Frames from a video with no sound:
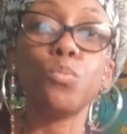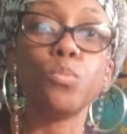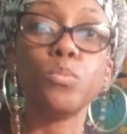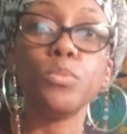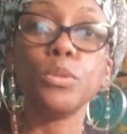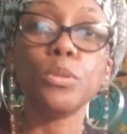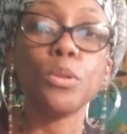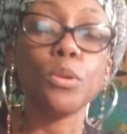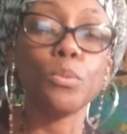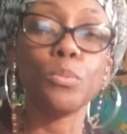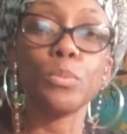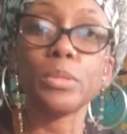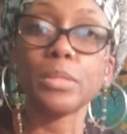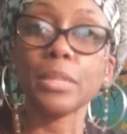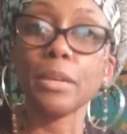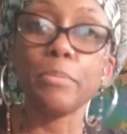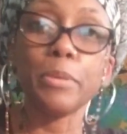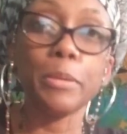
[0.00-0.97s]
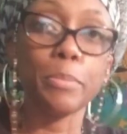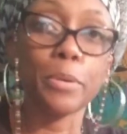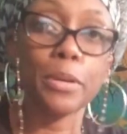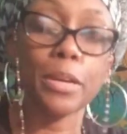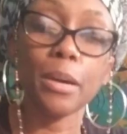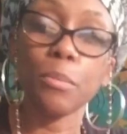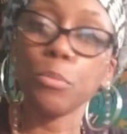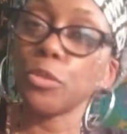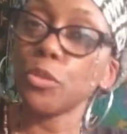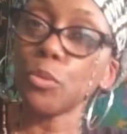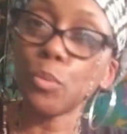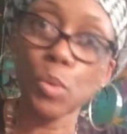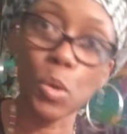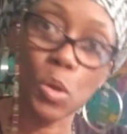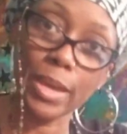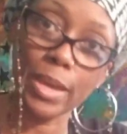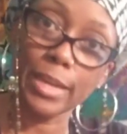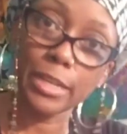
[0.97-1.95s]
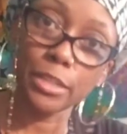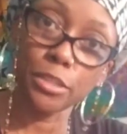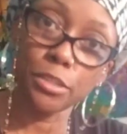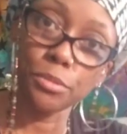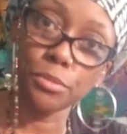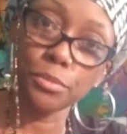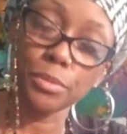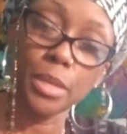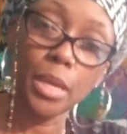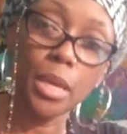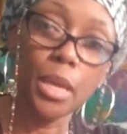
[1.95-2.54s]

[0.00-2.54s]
you know, some people come with the wrong attitude.